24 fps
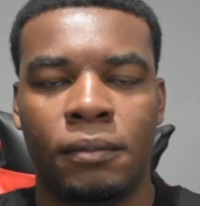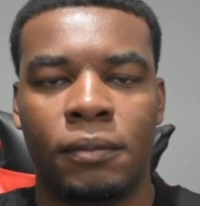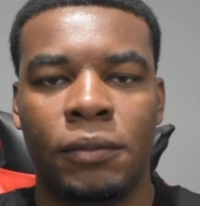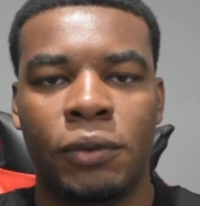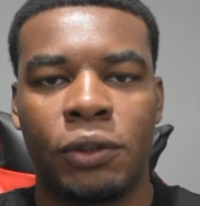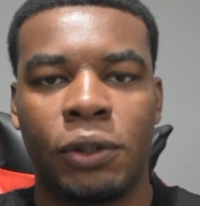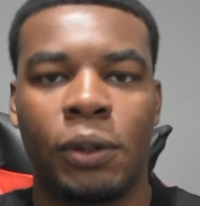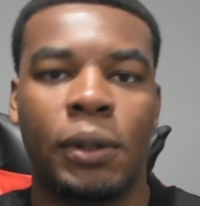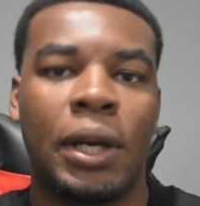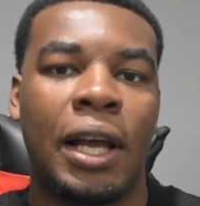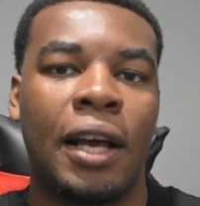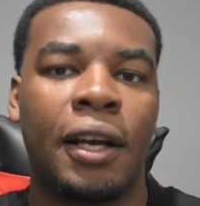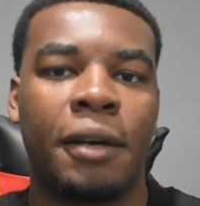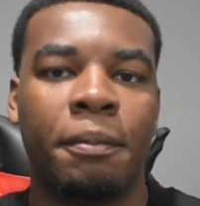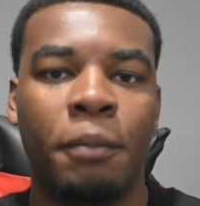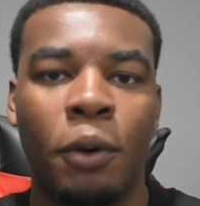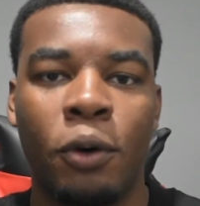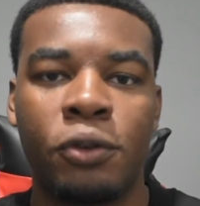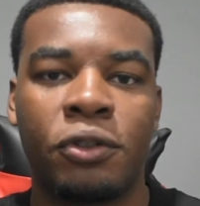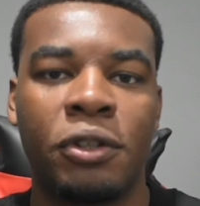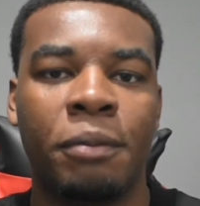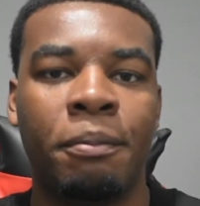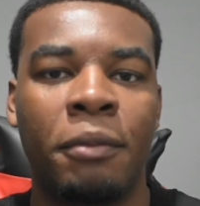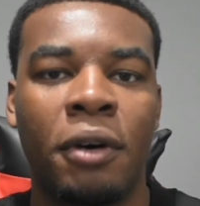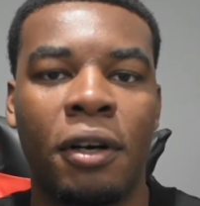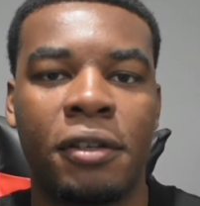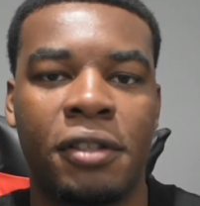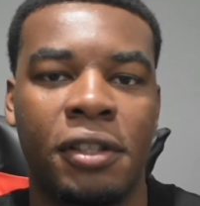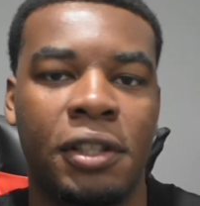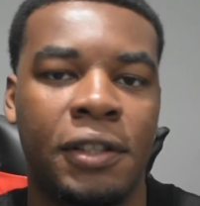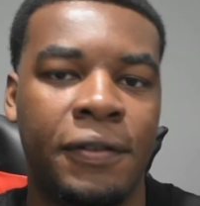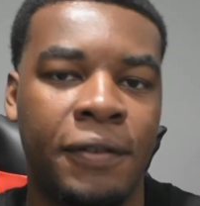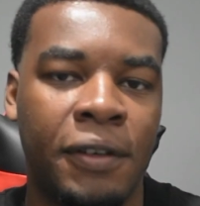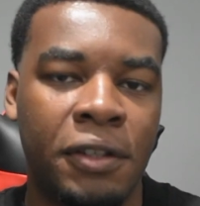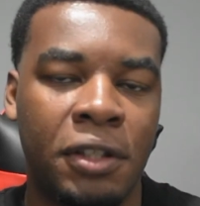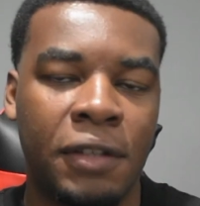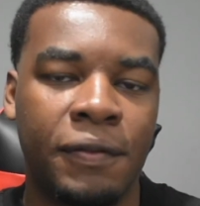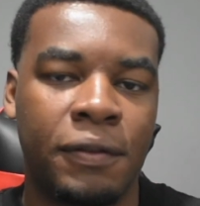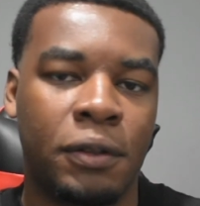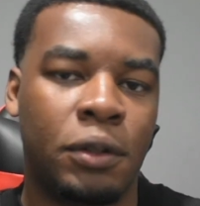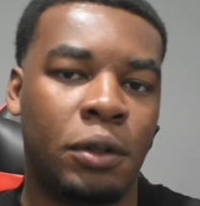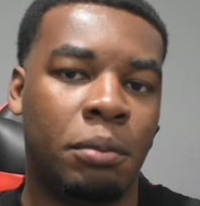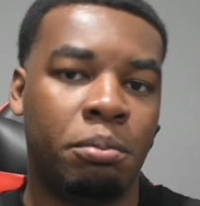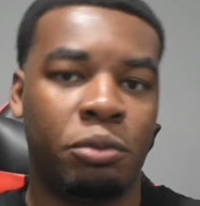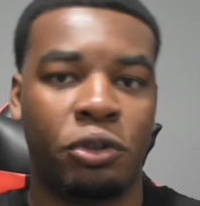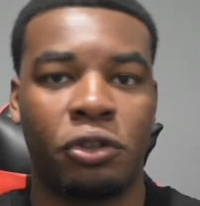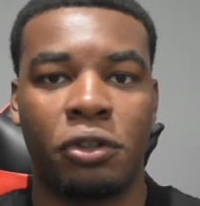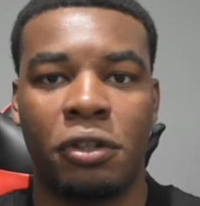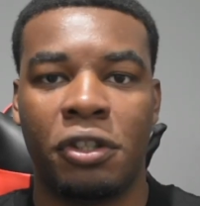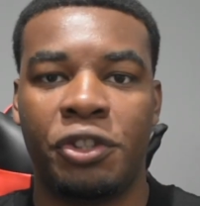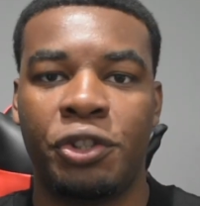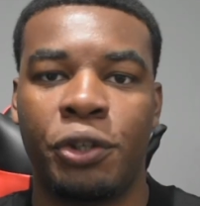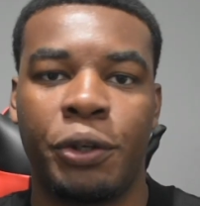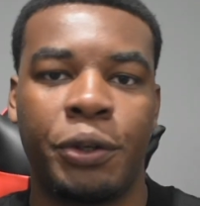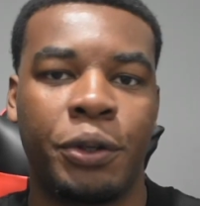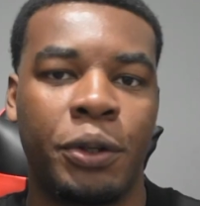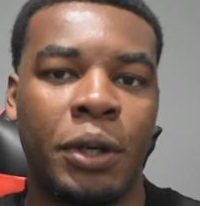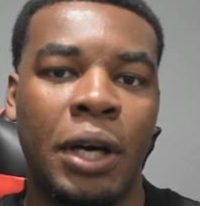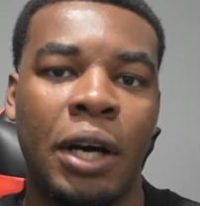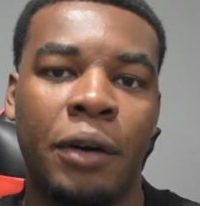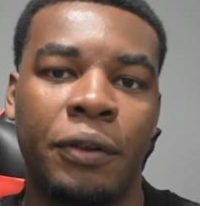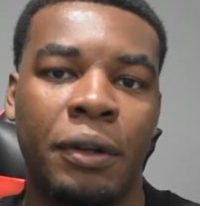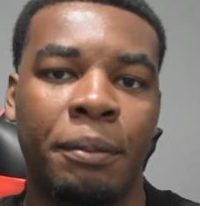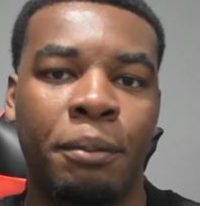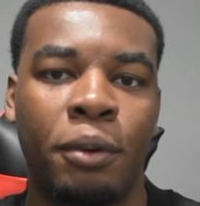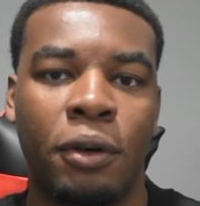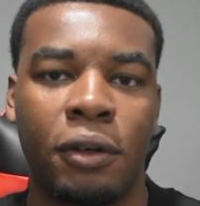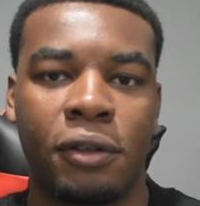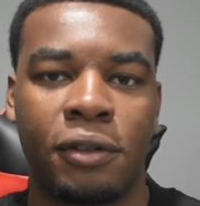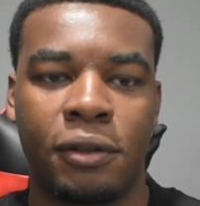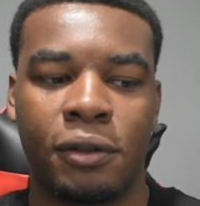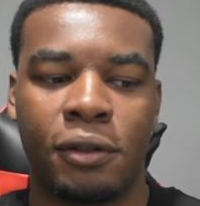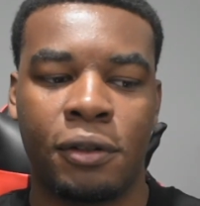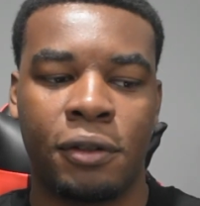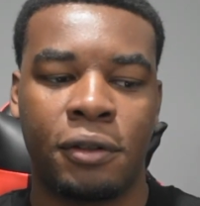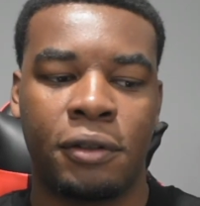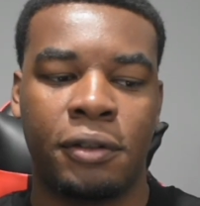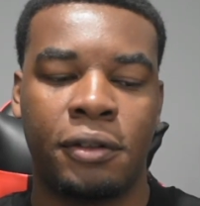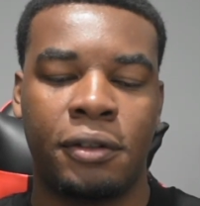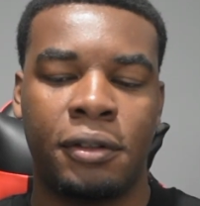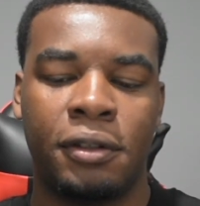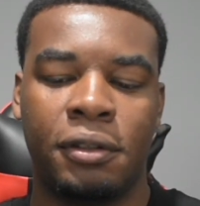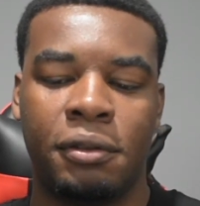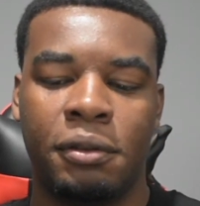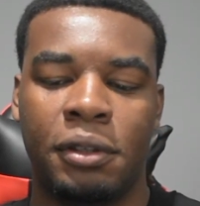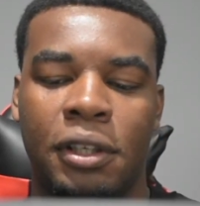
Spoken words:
So like most unboxings, first of all I'm just going to show you how the box looks.